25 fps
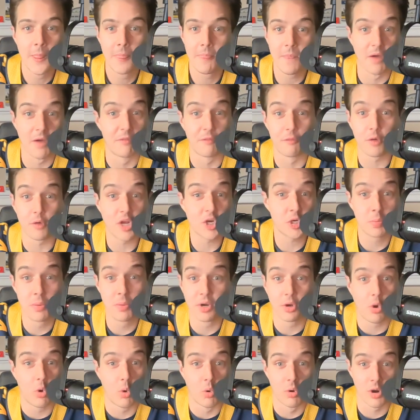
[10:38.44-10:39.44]
A
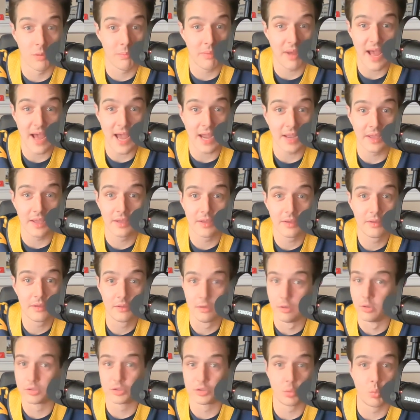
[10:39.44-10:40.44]
freshman quarterback
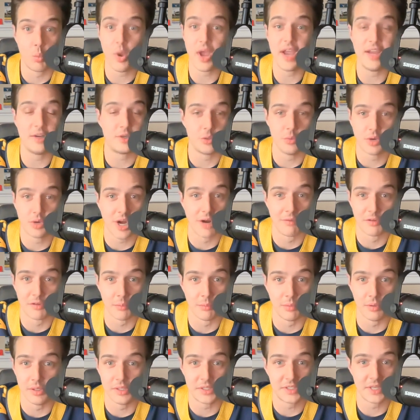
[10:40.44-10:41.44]
looked way too
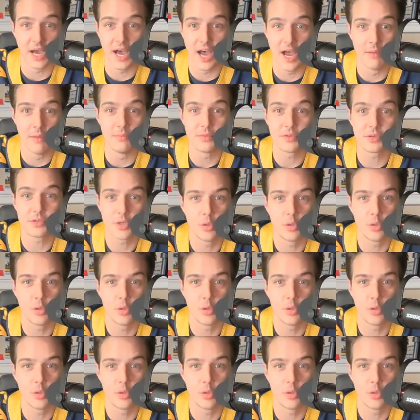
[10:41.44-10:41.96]
comfortable at times,